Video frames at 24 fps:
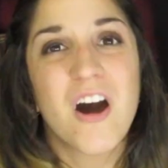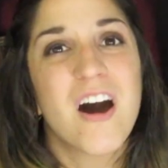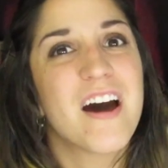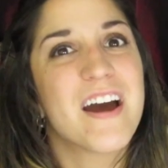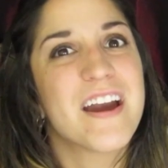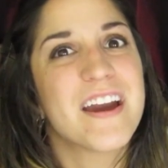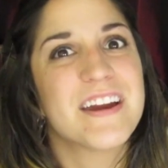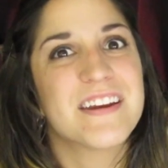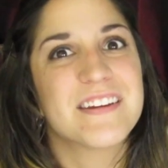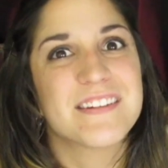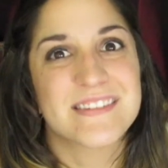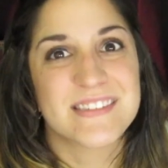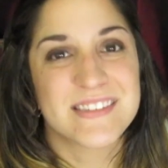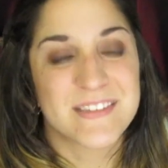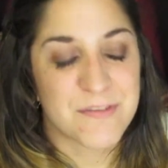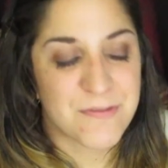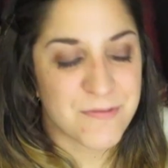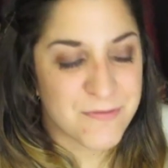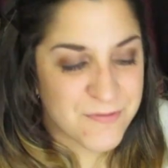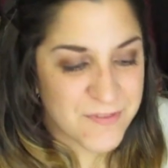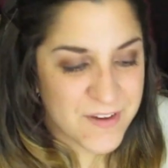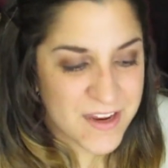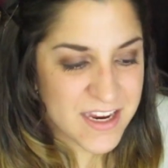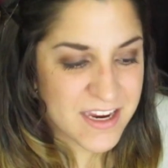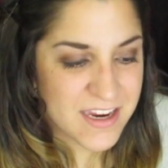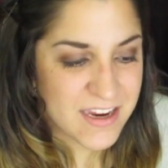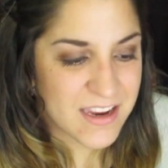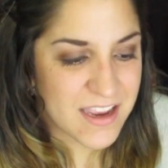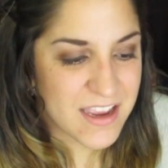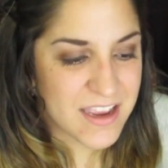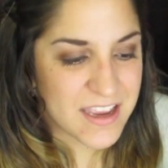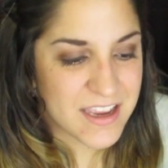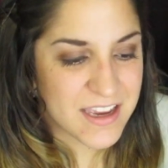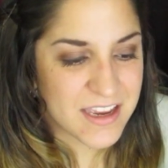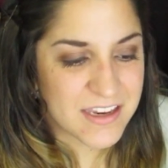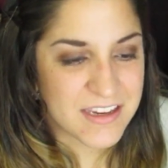pride and
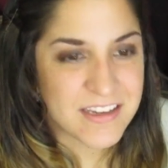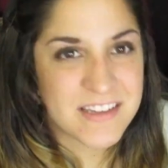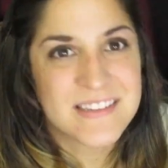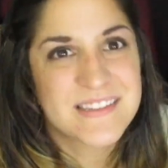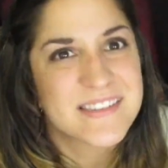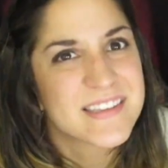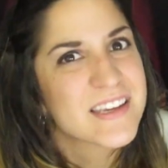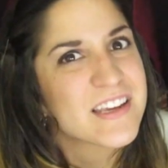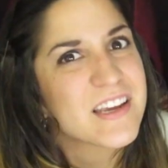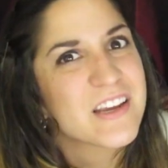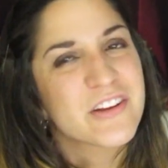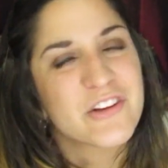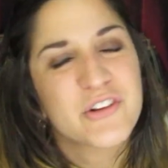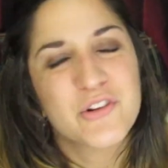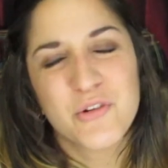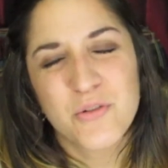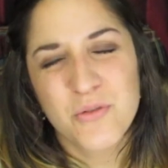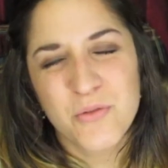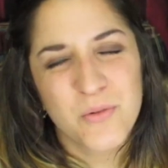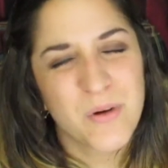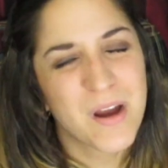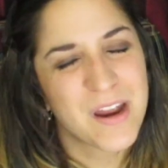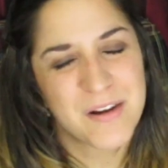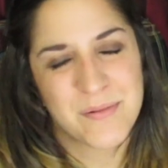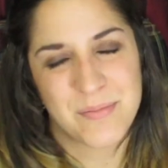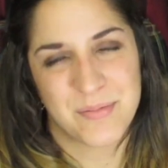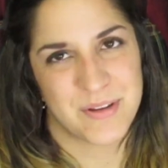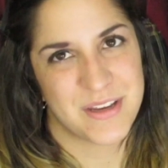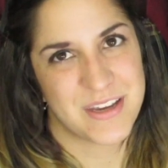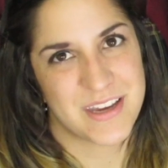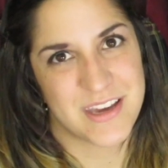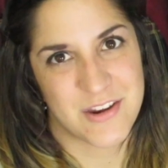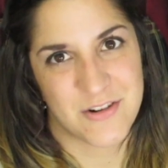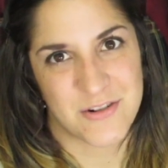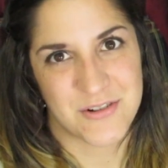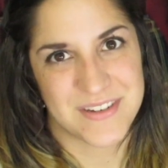defeat, and it's
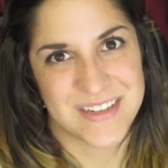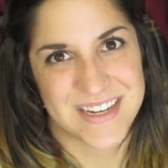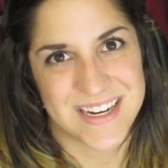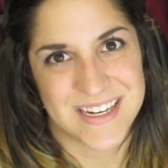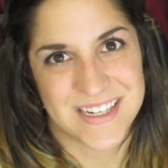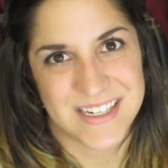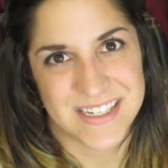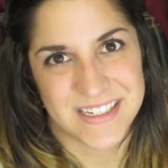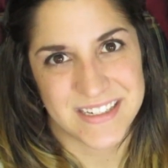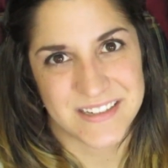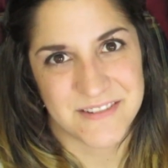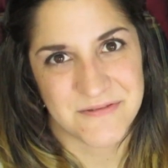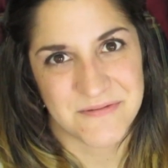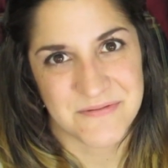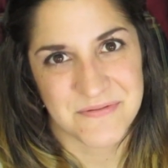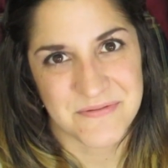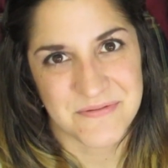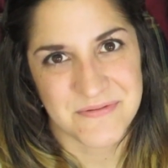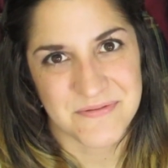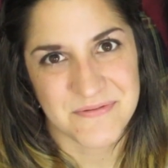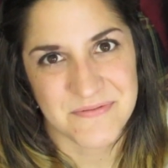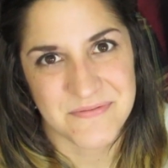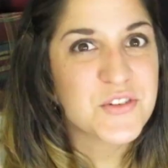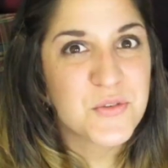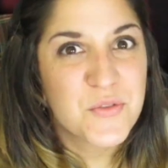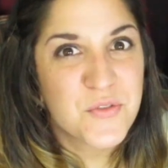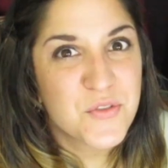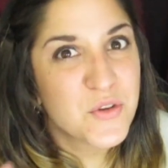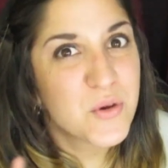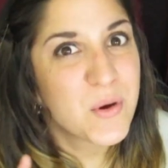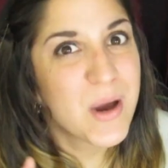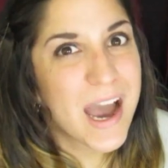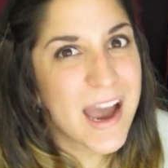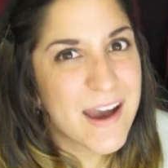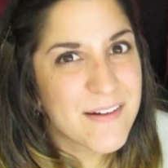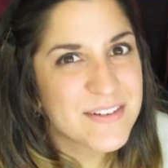incredibly entertaining. So
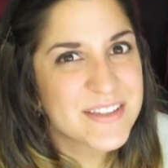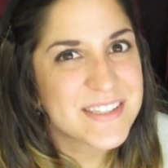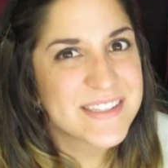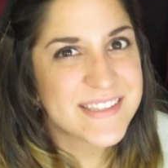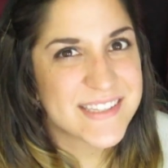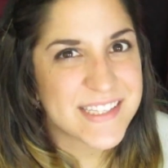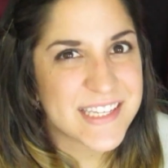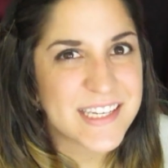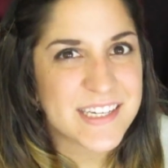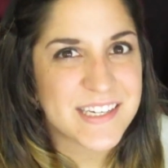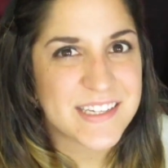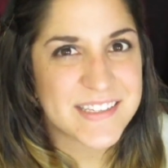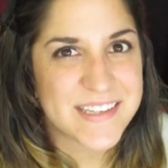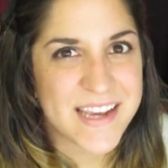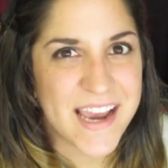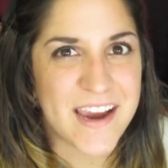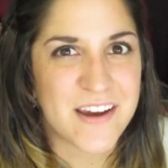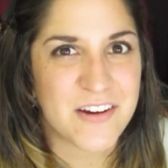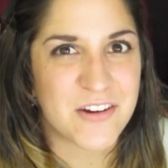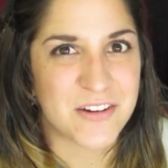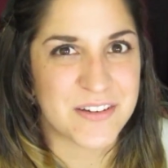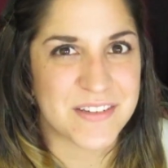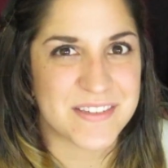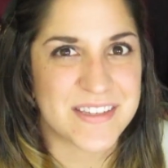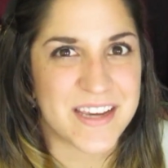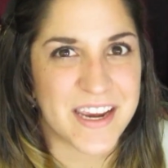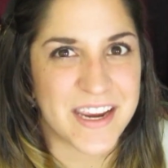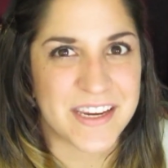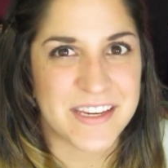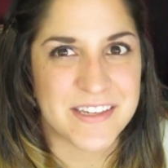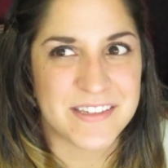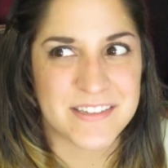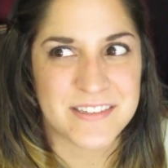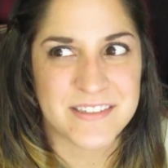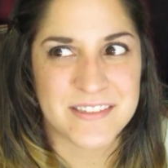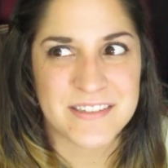if you haven't seen Attack on
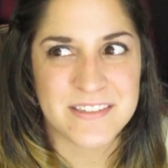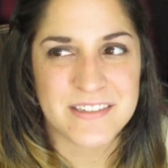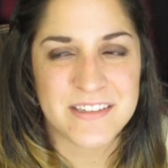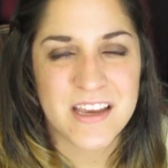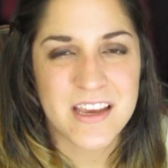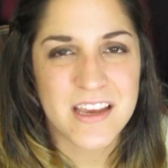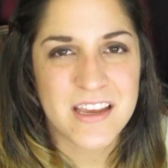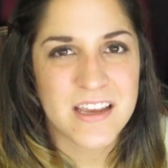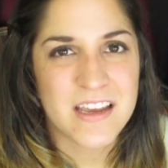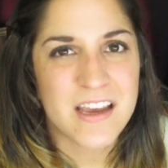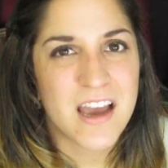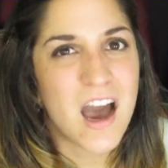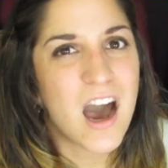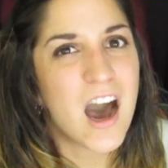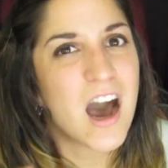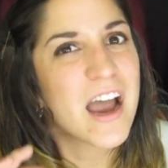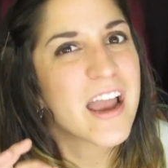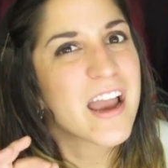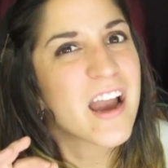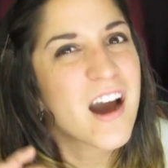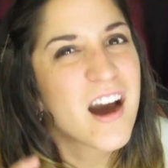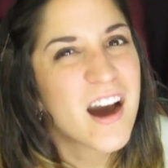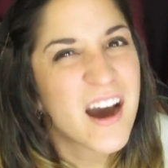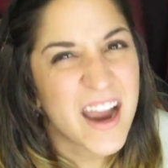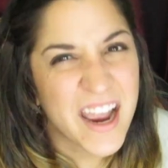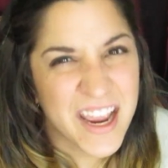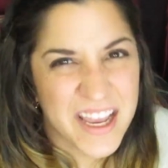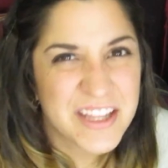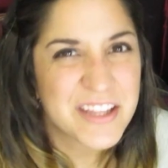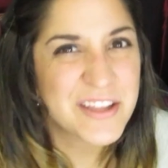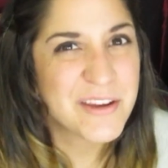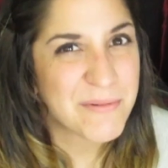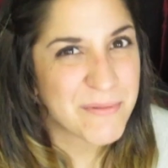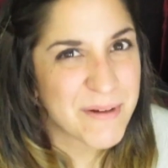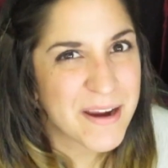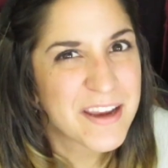Titan, I
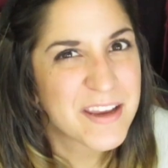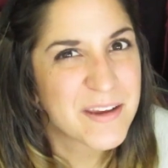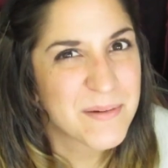highly